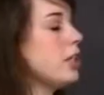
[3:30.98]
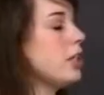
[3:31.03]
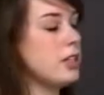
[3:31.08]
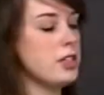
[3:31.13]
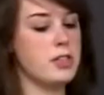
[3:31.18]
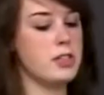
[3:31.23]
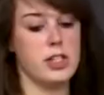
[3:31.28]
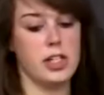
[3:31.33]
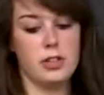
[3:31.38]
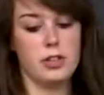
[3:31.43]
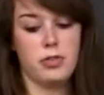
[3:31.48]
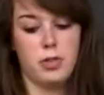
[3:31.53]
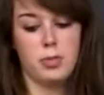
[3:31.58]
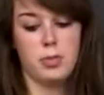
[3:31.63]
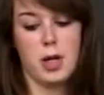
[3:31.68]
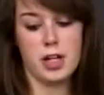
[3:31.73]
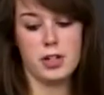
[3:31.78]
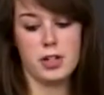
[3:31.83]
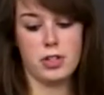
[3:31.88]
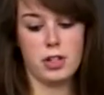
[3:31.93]
the seed
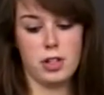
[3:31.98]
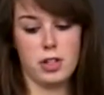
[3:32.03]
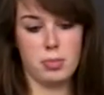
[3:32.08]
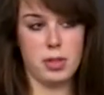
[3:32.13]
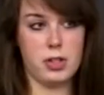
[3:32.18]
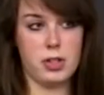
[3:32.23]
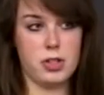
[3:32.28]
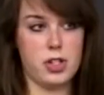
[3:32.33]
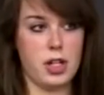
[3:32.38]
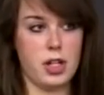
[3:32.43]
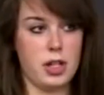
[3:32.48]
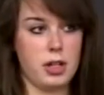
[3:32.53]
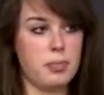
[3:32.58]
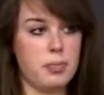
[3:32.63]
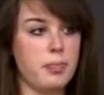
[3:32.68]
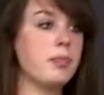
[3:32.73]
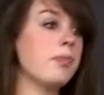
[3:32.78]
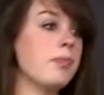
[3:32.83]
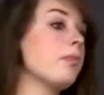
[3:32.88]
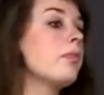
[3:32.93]
from actually
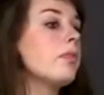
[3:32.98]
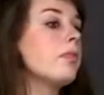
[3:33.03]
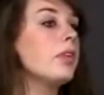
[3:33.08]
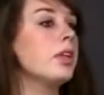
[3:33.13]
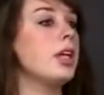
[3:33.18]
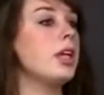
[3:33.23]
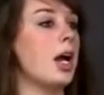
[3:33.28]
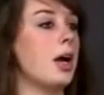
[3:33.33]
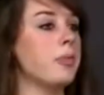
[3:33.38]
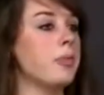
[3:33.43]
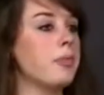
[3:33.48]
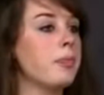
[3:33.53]
emerging. Yeah.